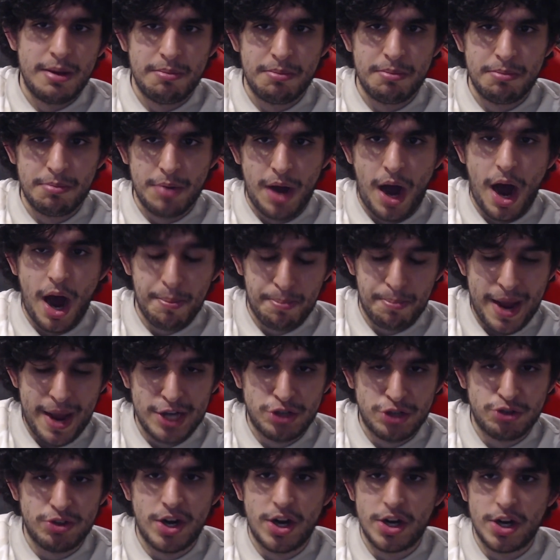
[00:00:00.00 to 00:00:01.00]

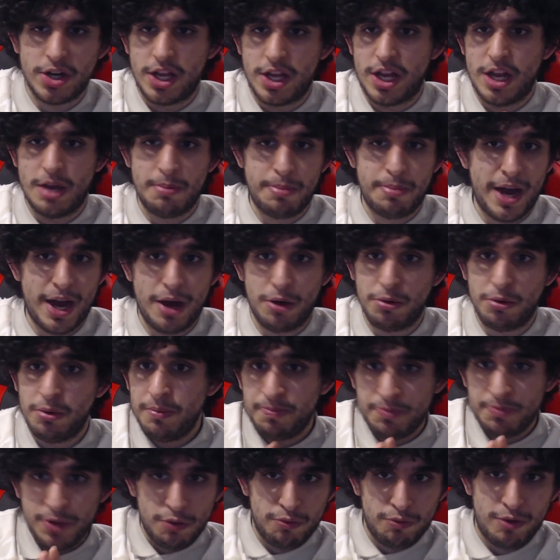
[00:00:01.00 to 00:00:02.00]
patriarchy about
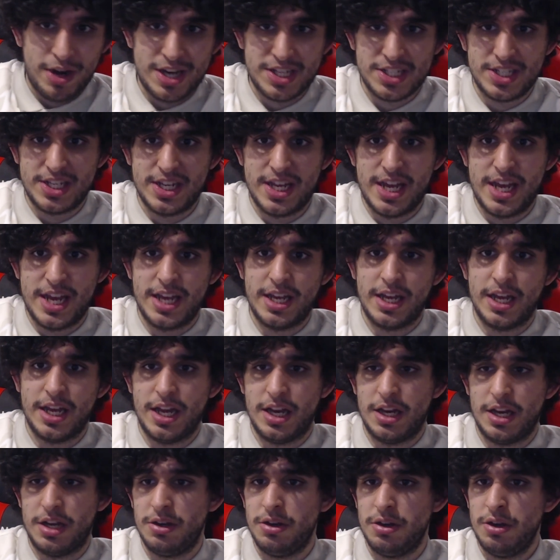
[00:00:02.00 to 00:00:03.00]
wrestling
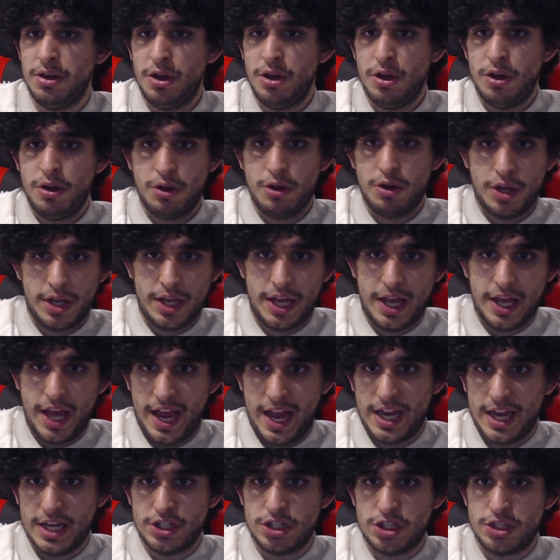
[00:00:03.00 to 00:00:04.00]
and getting
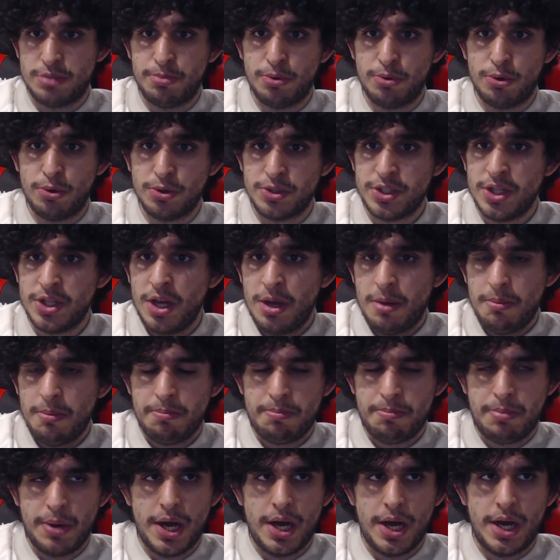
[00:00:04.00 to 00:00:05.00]
into sports.
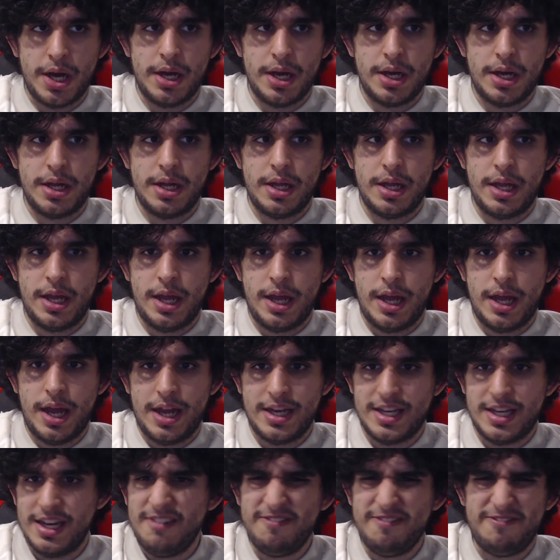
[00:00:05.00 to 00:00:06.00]
But it
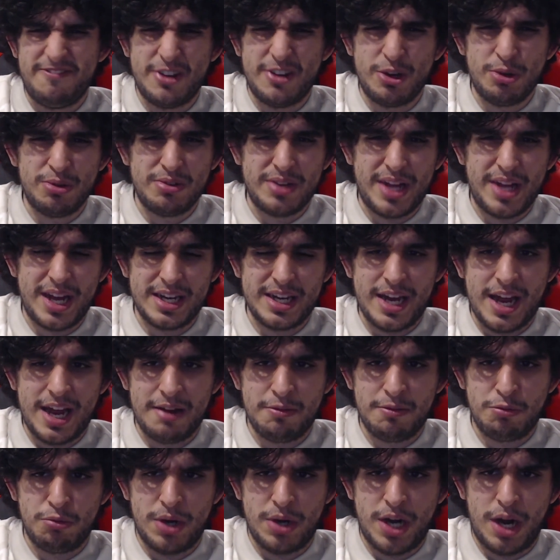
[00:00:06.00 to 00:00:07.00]
didn't feel like
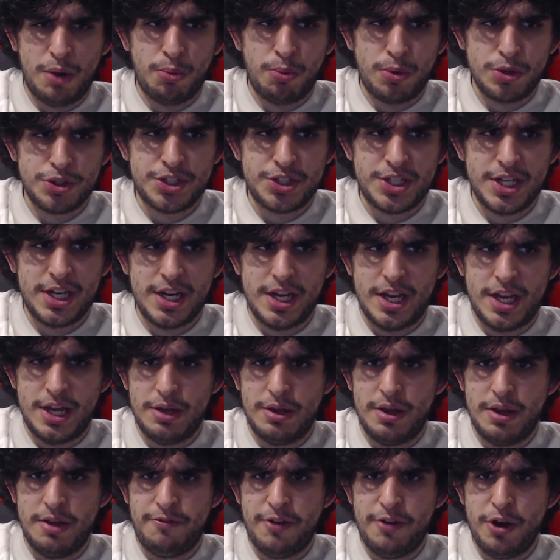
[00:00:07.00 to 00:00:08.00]
that when I watched it.
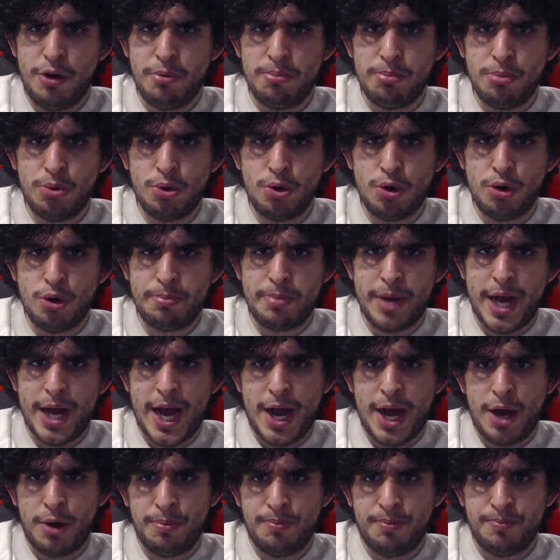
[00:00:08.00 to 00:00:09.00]
It felt more
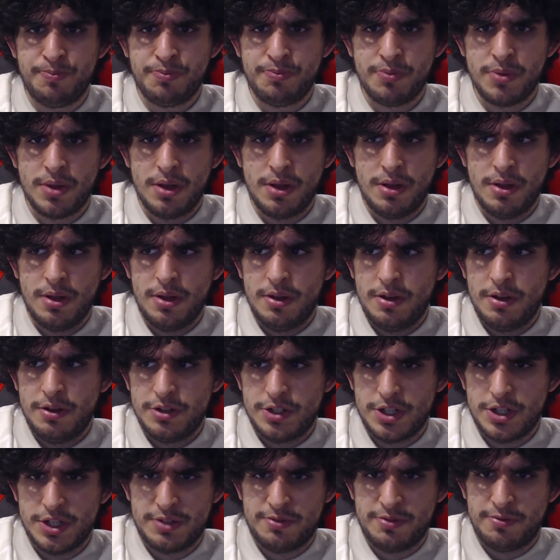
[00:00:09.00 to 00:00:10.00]
about
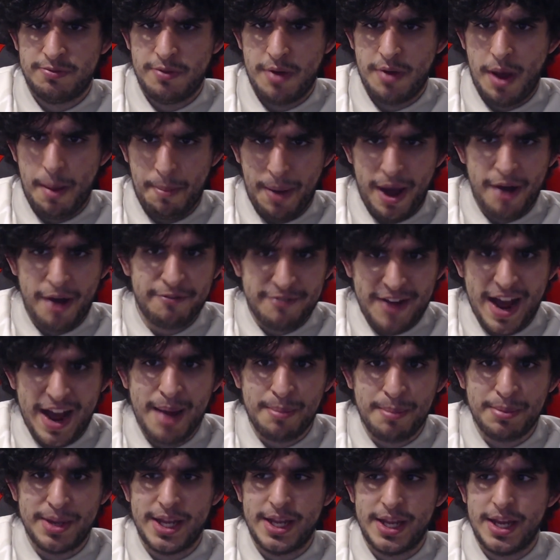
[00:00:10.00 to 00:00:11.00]
just about
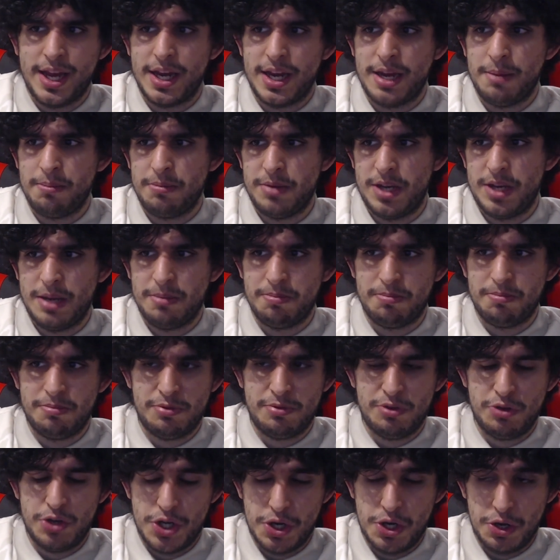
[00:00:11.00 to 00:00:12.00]
family and
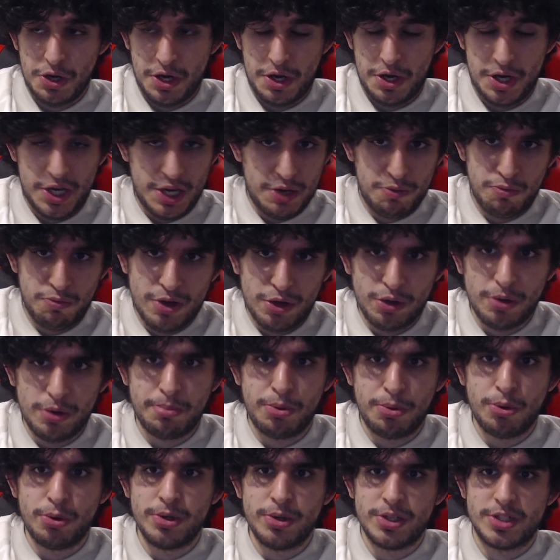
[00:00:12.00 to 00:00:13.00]
the real
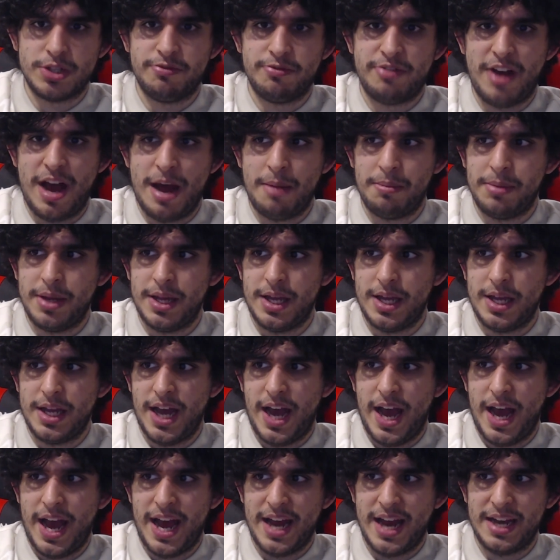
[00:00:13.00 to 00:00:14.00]
importance of family
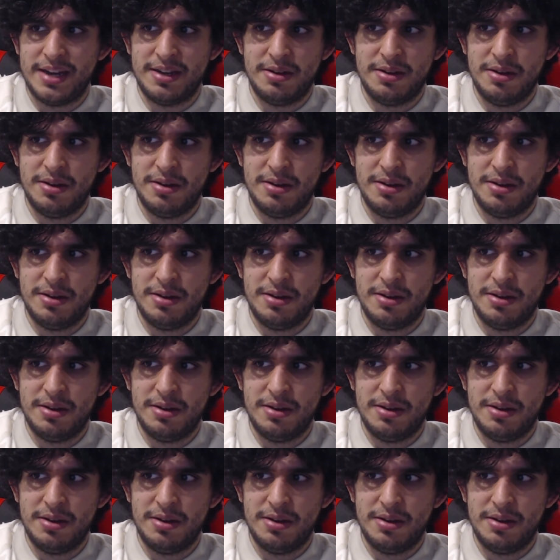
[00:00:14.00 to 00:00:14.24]
and